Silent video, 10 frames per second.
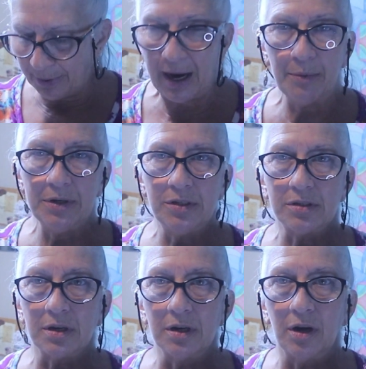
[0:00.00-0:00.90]
probably
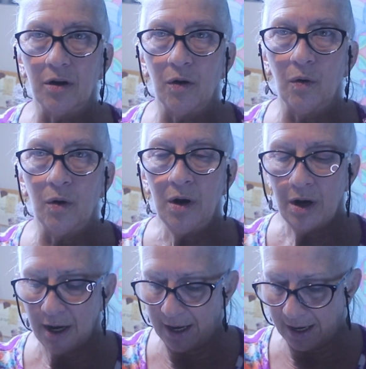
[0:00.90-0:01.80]
just gonna go
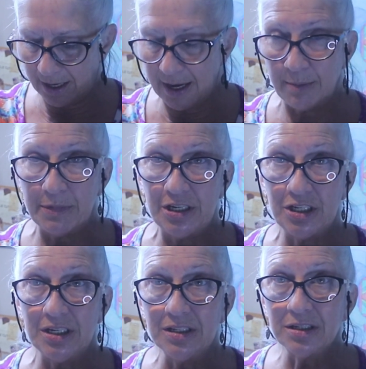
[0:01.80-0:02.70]
ahead and
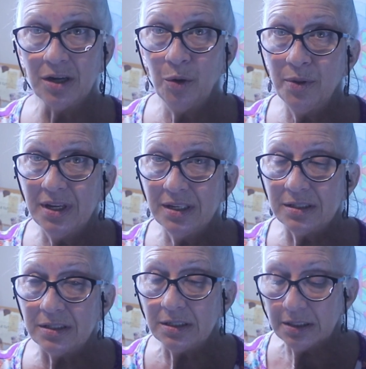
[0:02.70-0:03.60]
machine sew
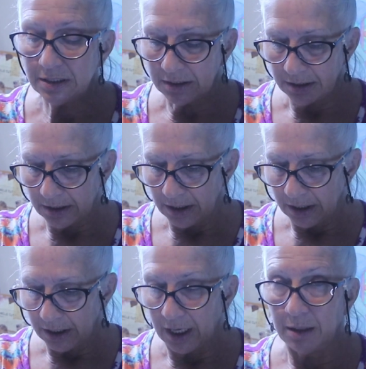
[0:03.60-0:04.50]
this.
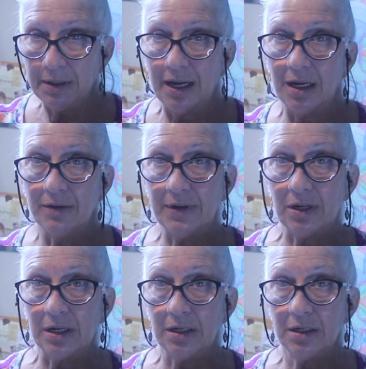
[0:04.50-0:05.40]
I'm not
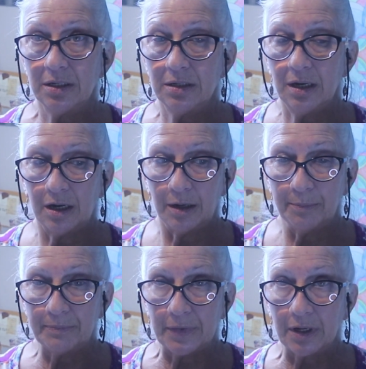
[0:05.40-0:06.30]
very
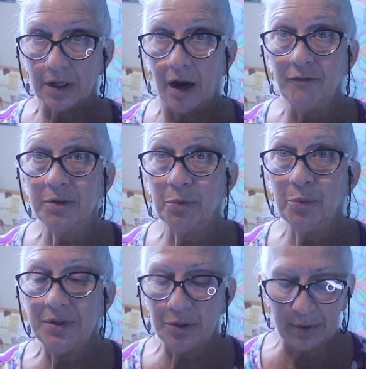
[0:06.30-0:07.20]
comfortable
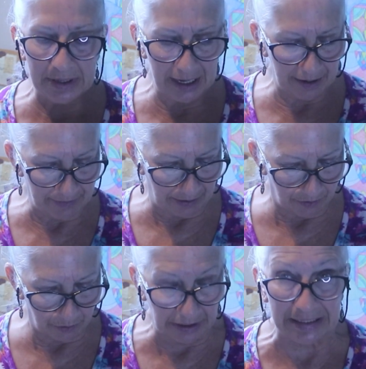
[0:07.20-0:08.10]
with doing that. I've
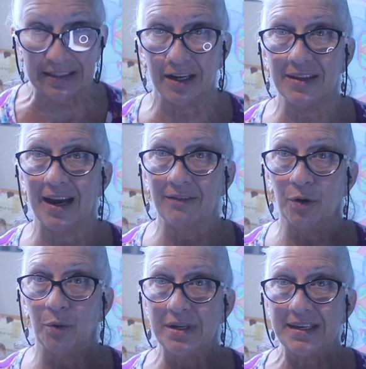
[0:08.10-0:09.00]
never really done that. I've
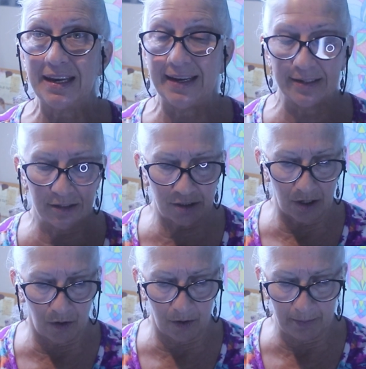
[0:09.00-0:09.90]
always hand
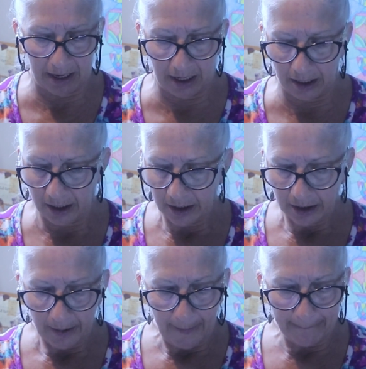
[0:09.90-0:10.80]
sewn my
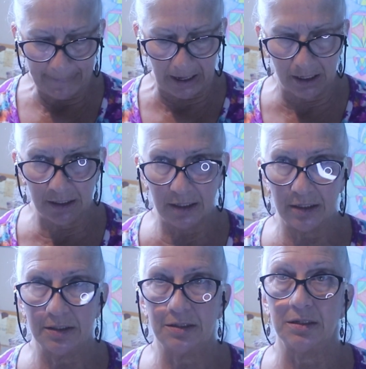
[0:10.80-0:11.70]

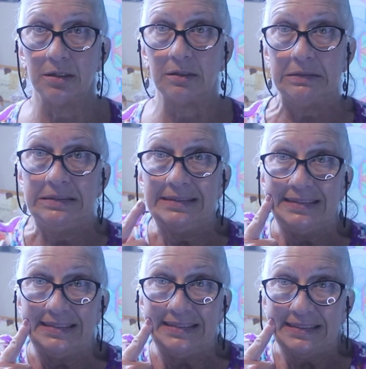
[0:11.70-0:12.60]
bindings, so
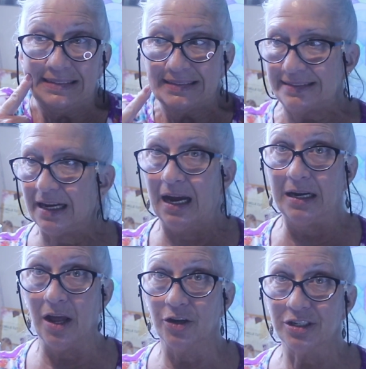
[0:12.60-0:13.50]

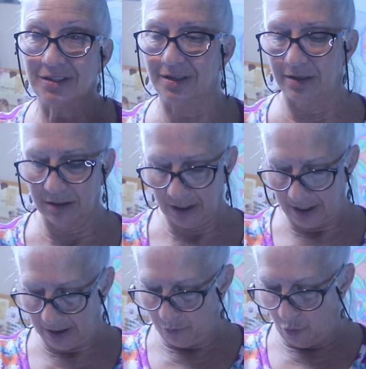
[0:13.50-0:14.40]
another skill I
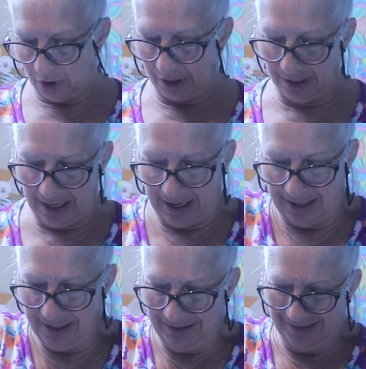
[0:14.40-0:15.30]
am working
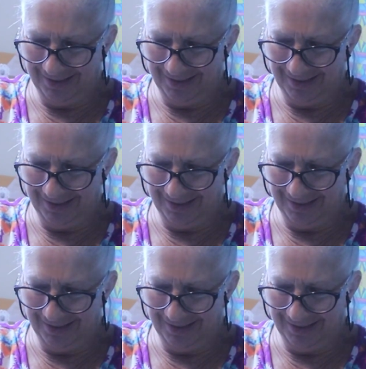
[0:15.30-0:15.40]
on.